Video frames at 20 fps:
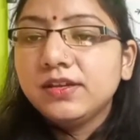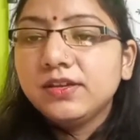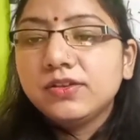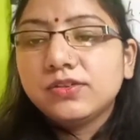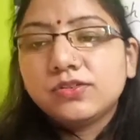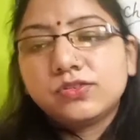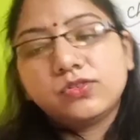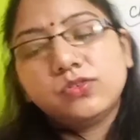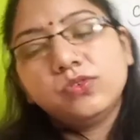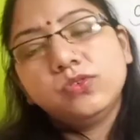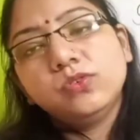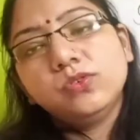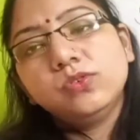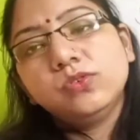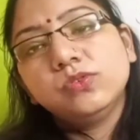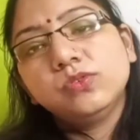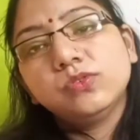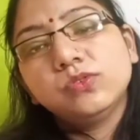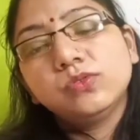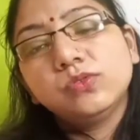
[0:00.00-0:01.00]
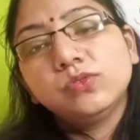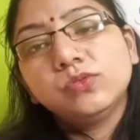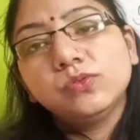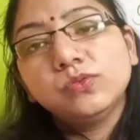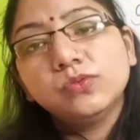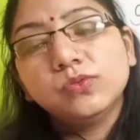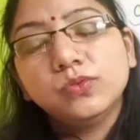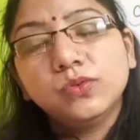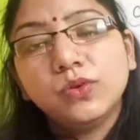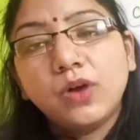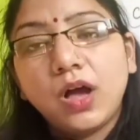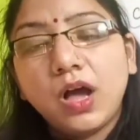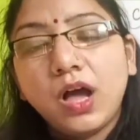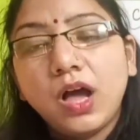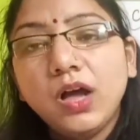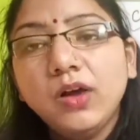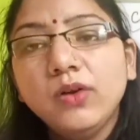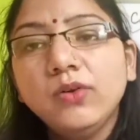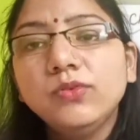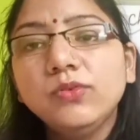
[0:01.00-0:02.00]
So
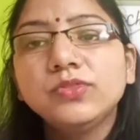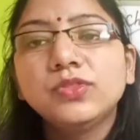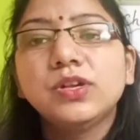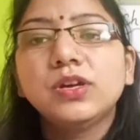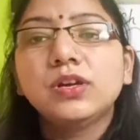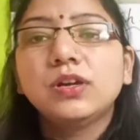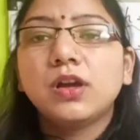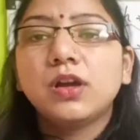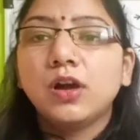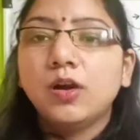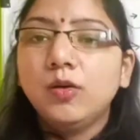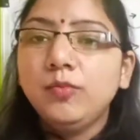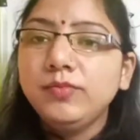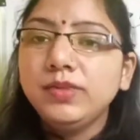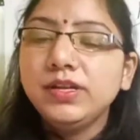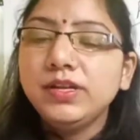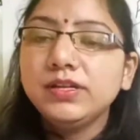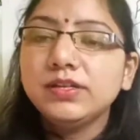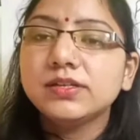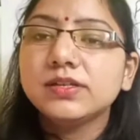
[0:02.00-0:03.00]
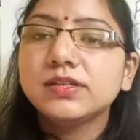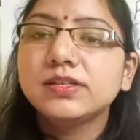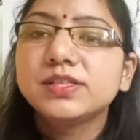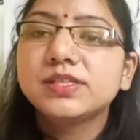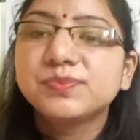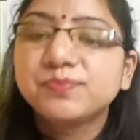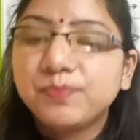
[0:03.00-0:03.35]
how the government is